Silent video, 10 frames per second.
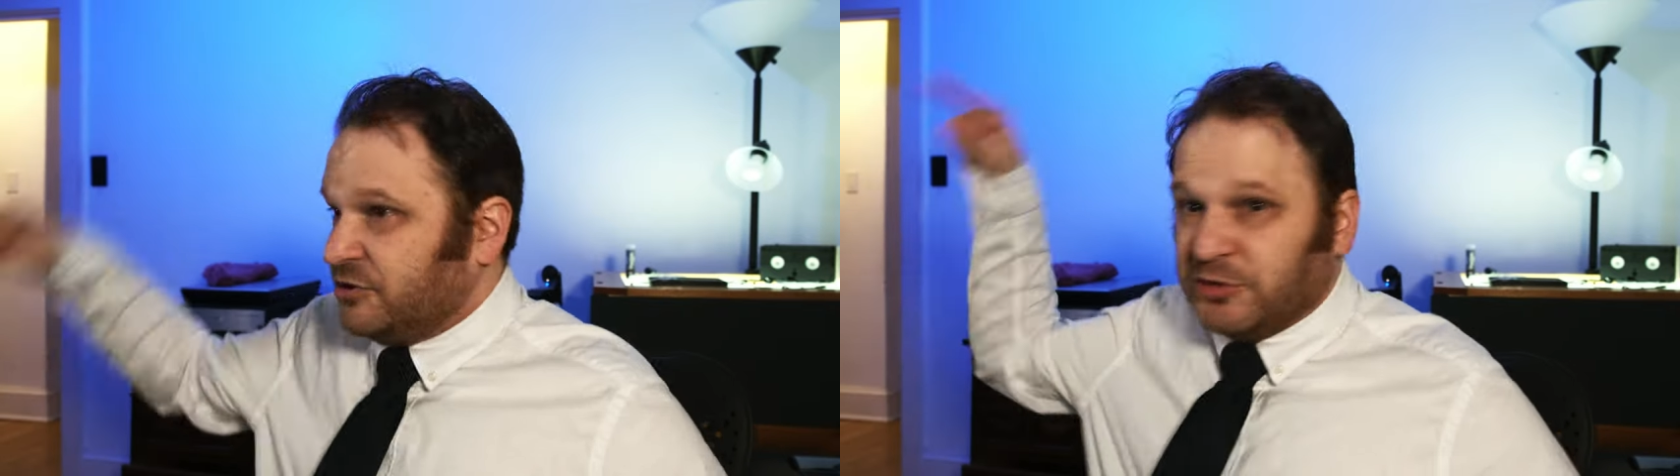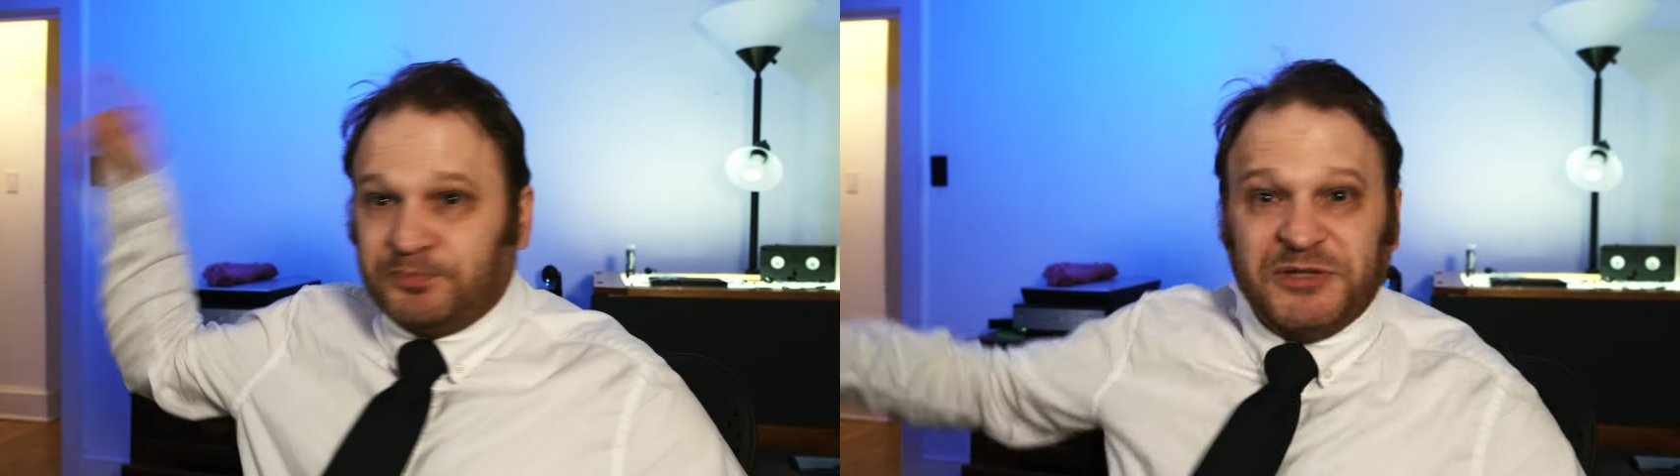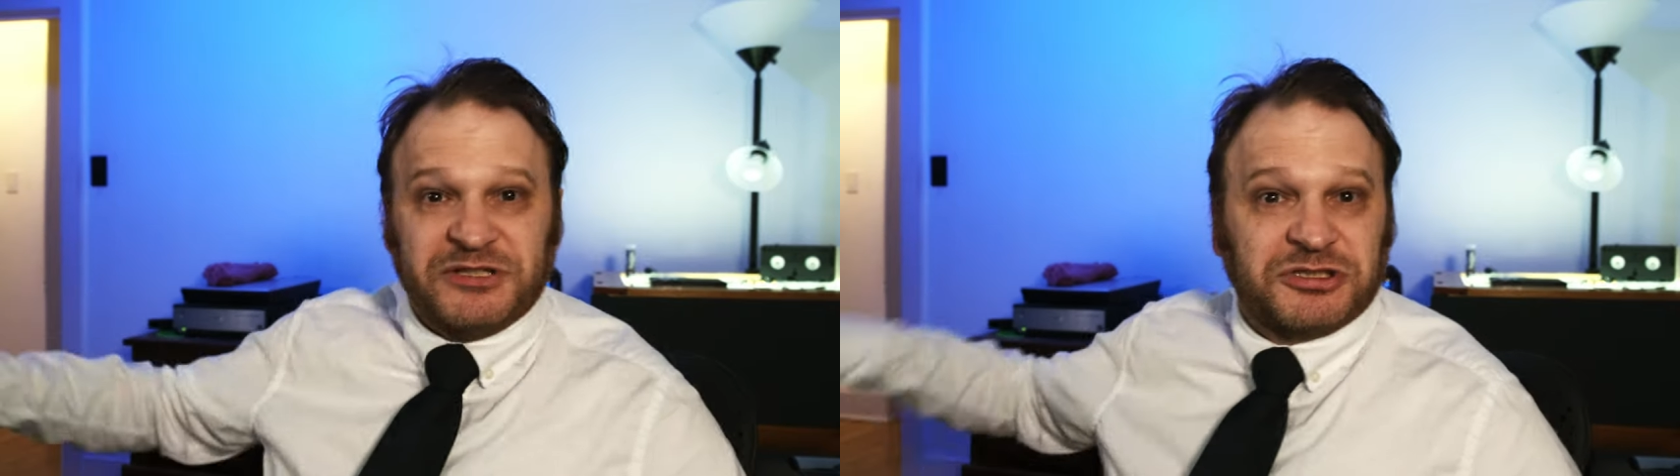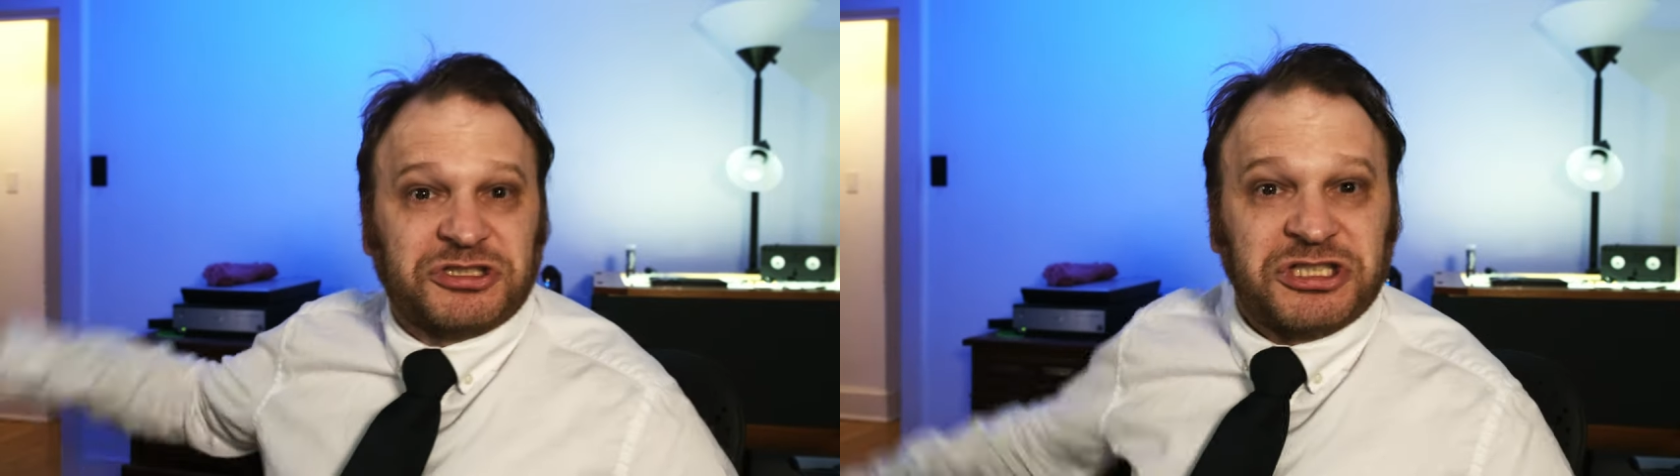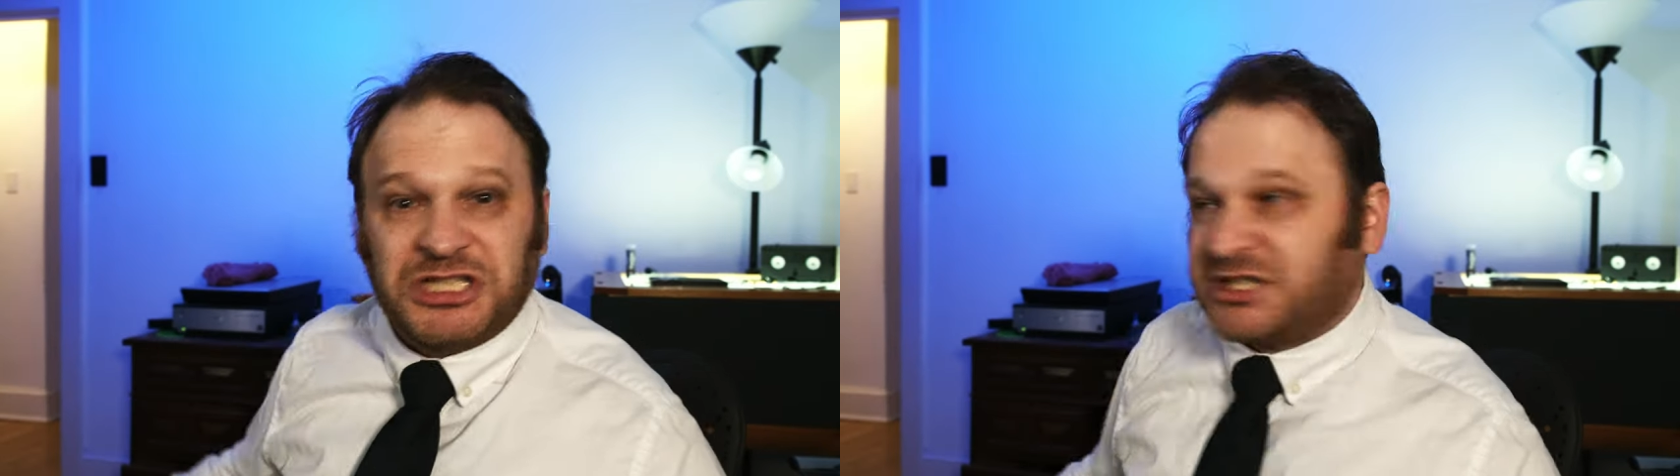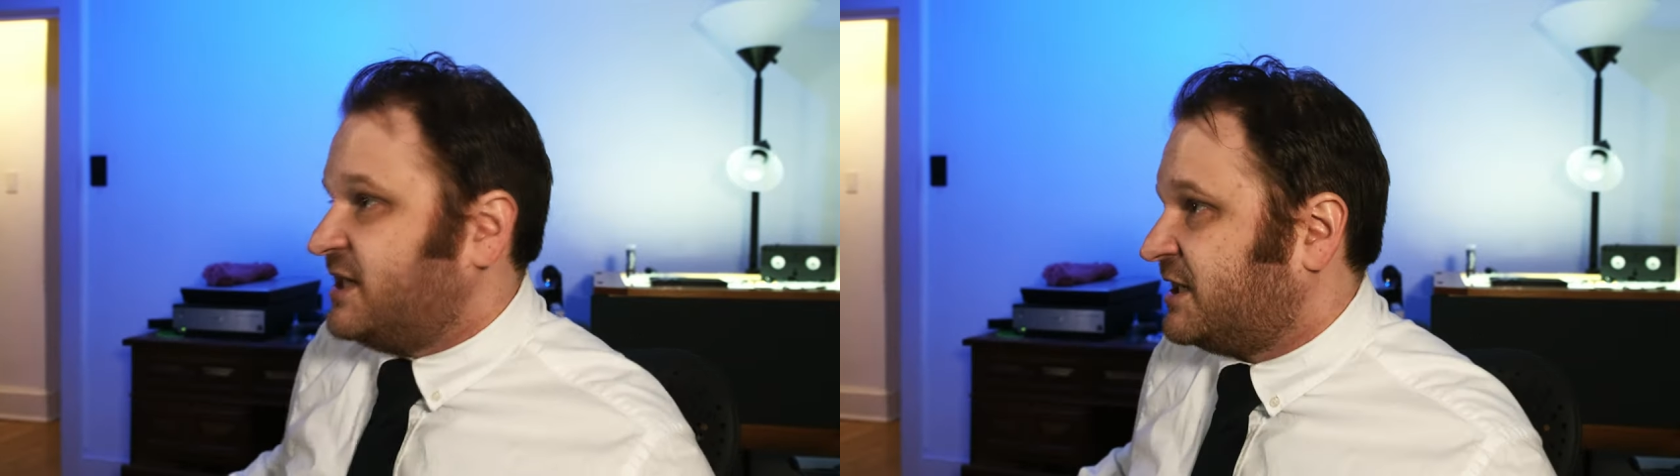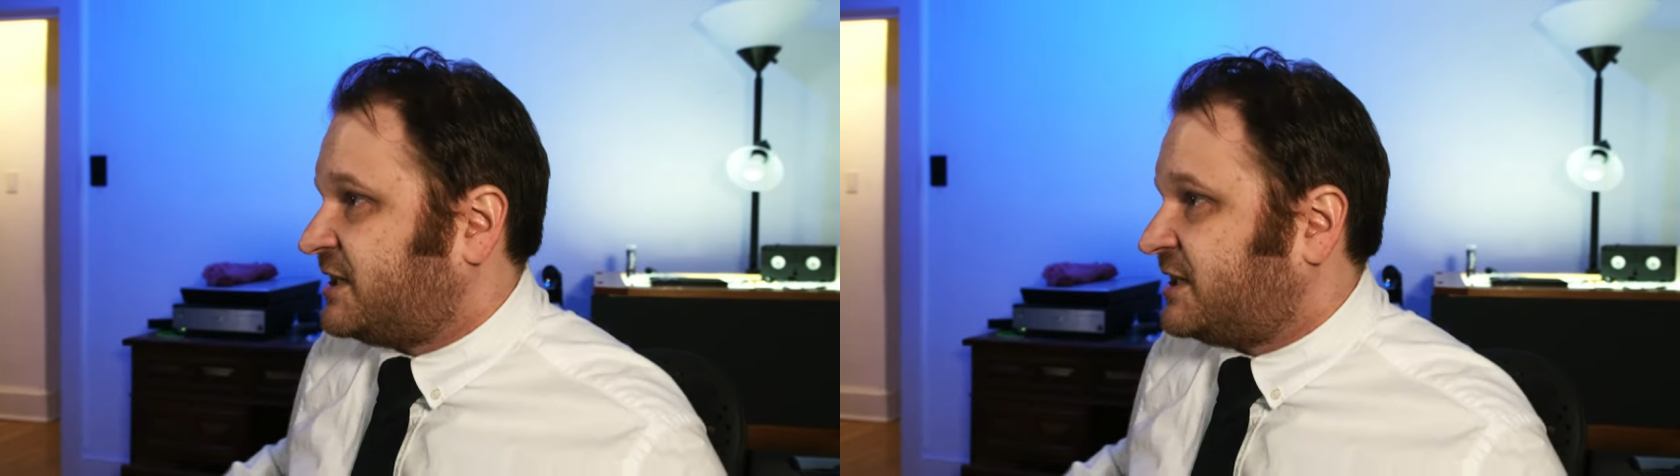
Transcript: You'll beat the shit out of that